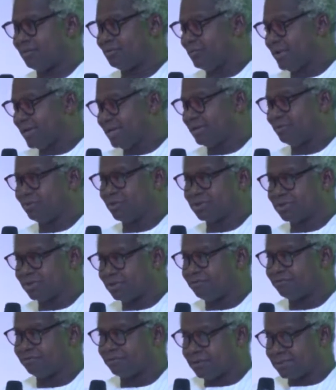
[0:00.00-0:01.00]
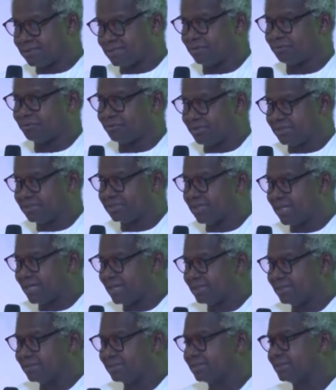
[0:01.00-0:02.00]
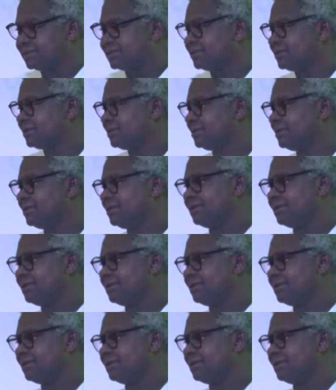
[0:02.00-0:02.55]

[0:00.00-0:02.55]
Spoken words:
And when he was confronted with this challenge,